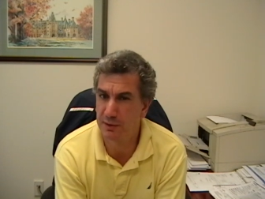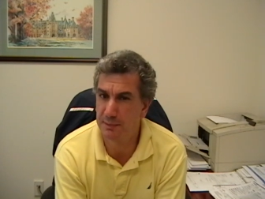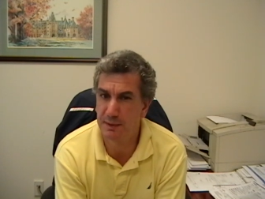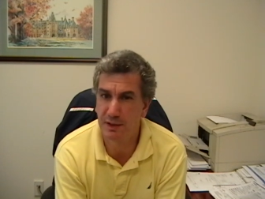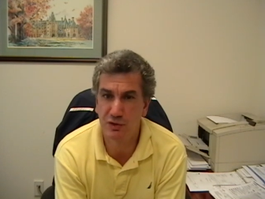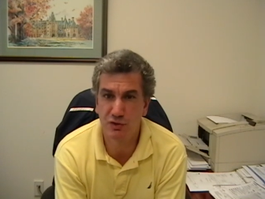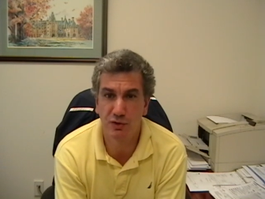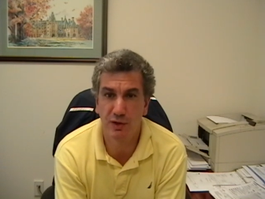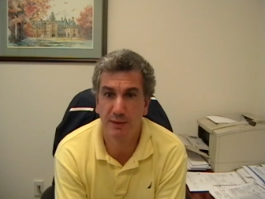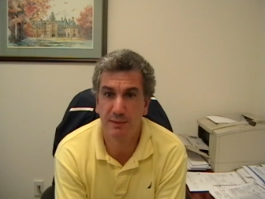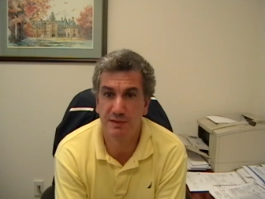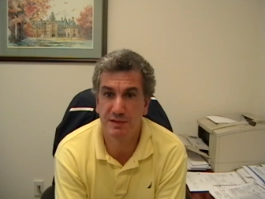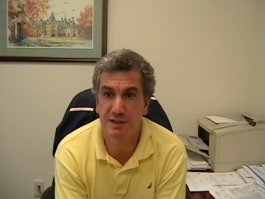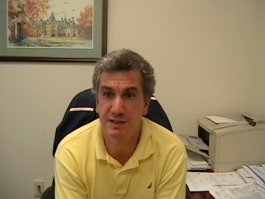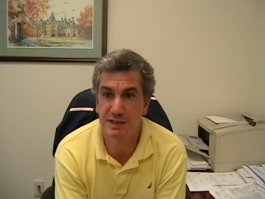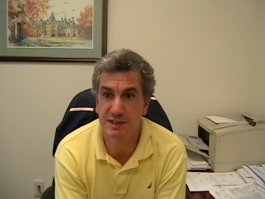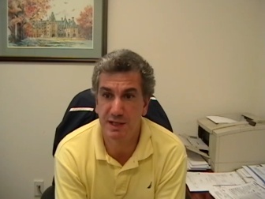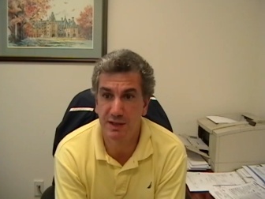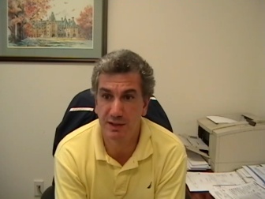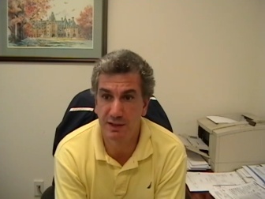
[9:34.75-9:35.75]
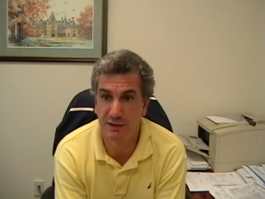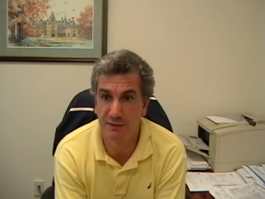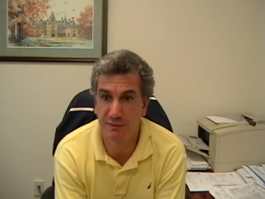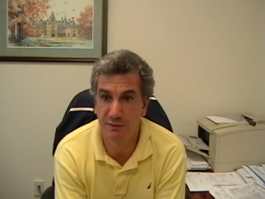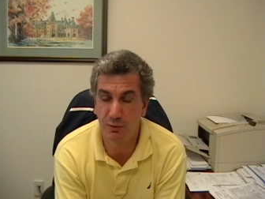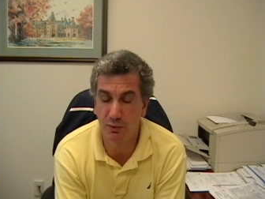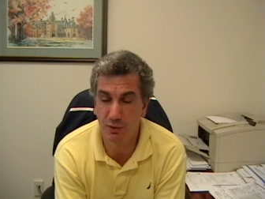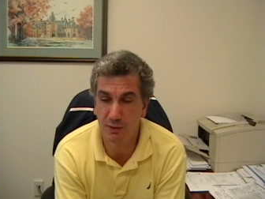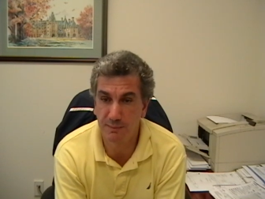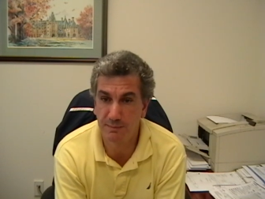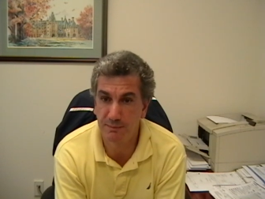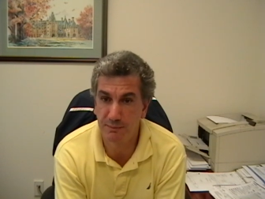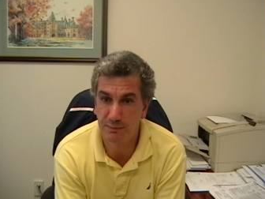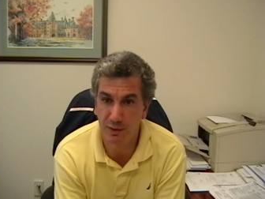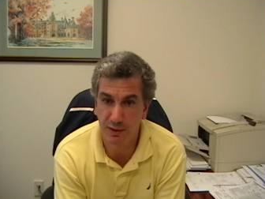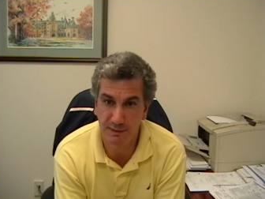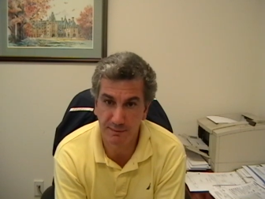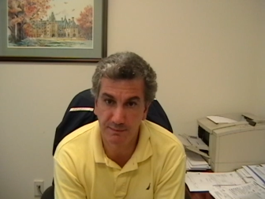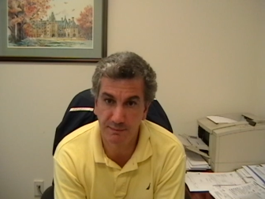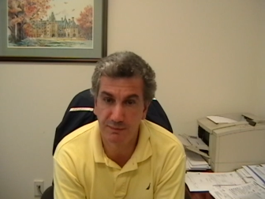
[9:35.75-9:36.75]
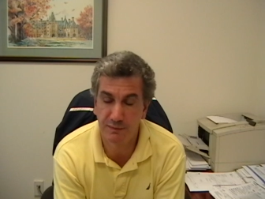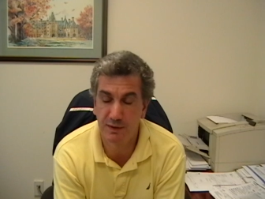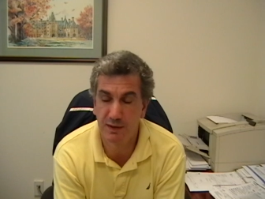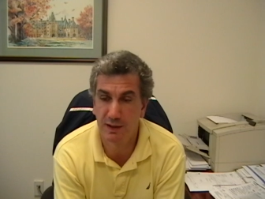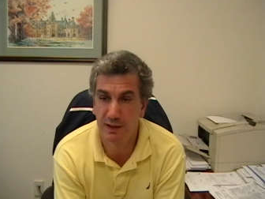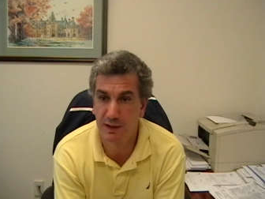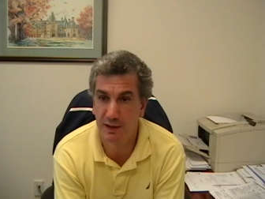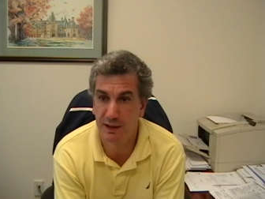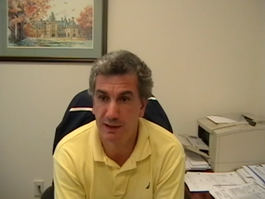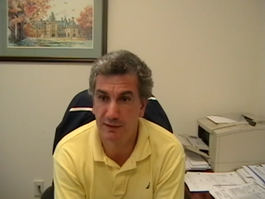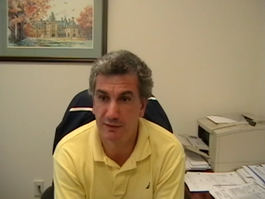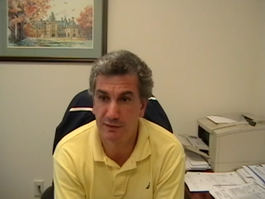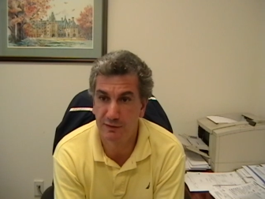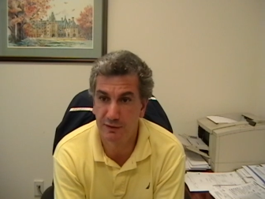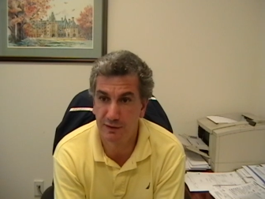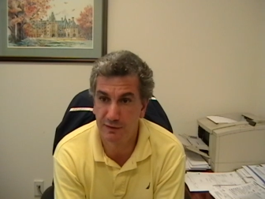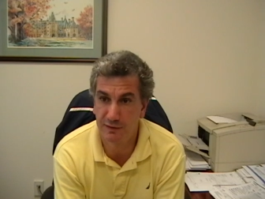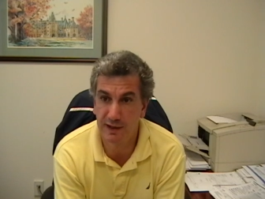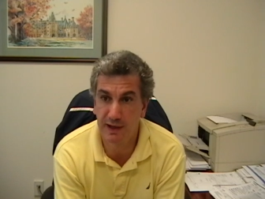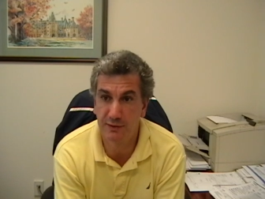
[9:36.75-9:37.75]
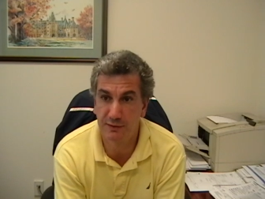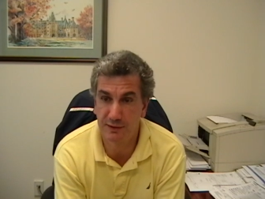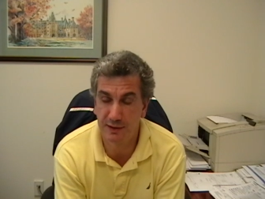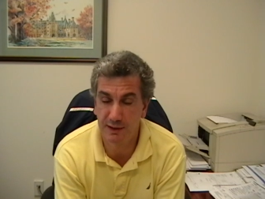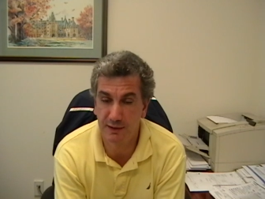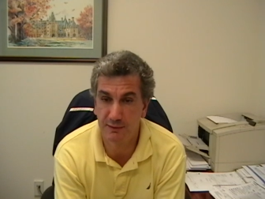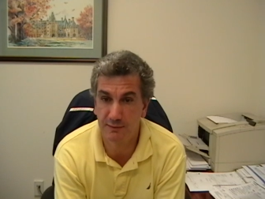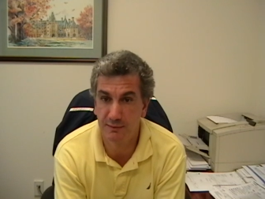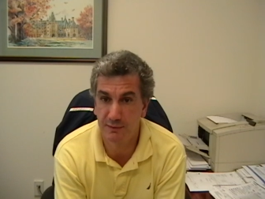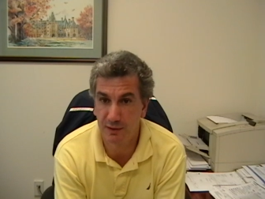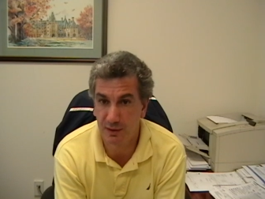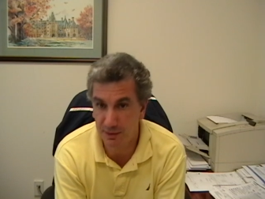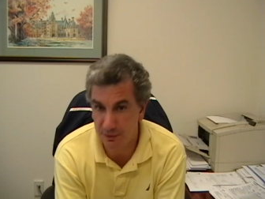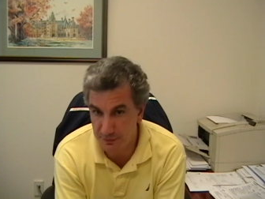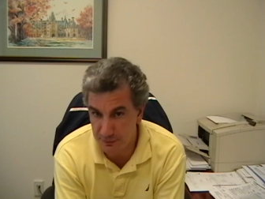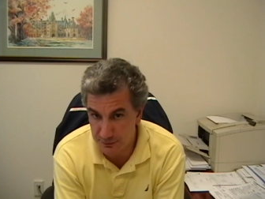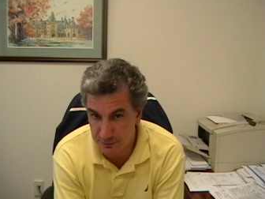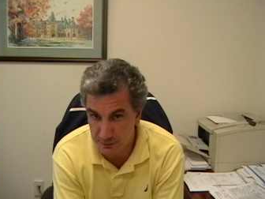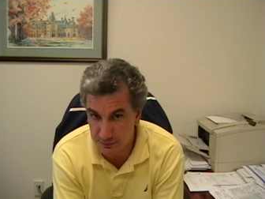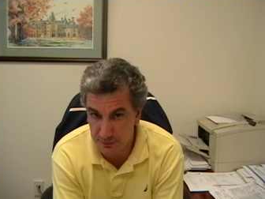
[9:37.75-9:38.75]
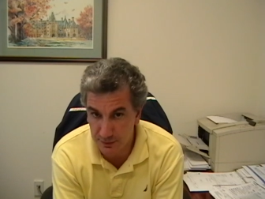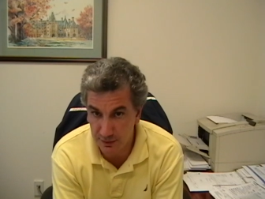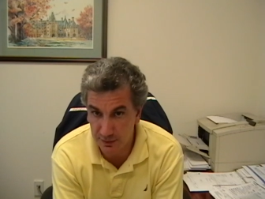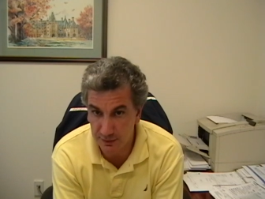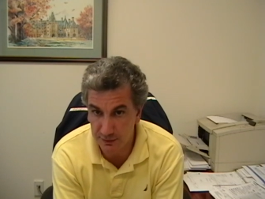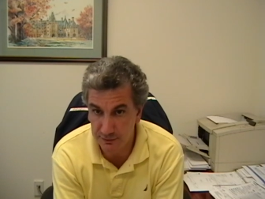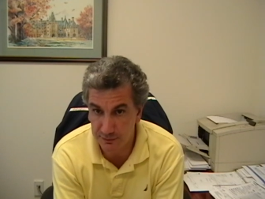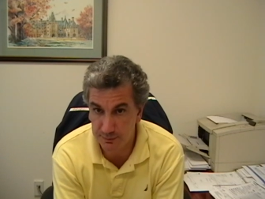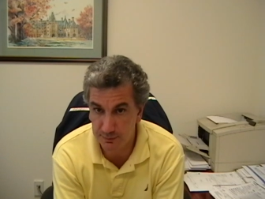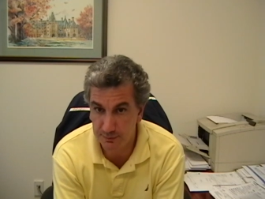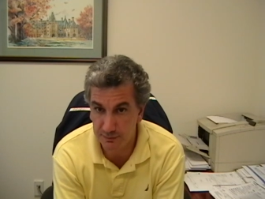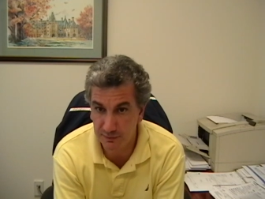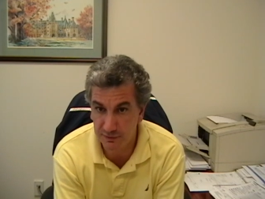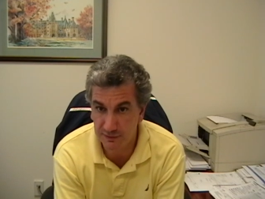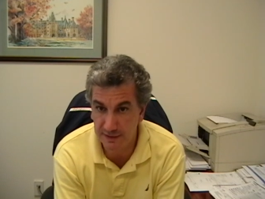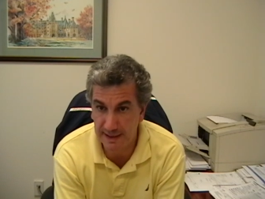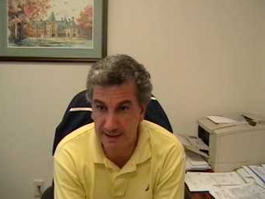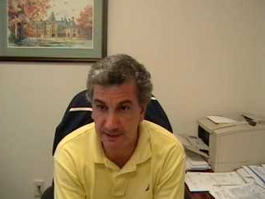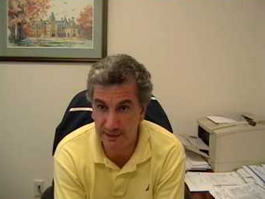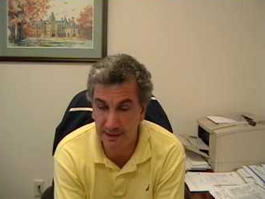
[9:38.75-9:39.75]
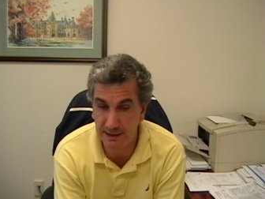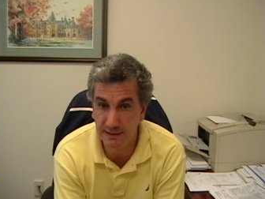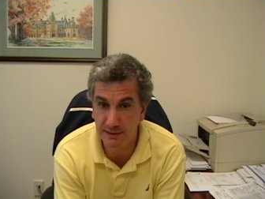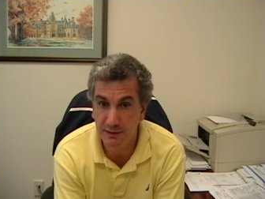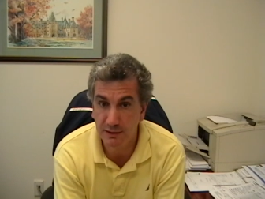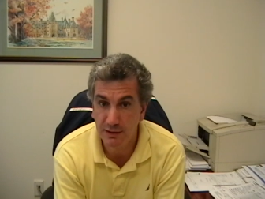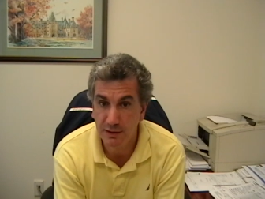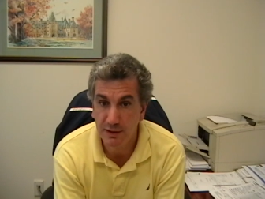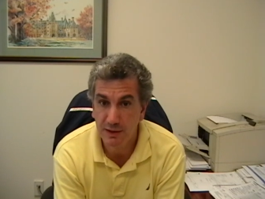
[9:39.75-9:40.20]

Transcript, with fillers: I'm not sure how much they're selling it for, but it's it's out there on uh, Saturday.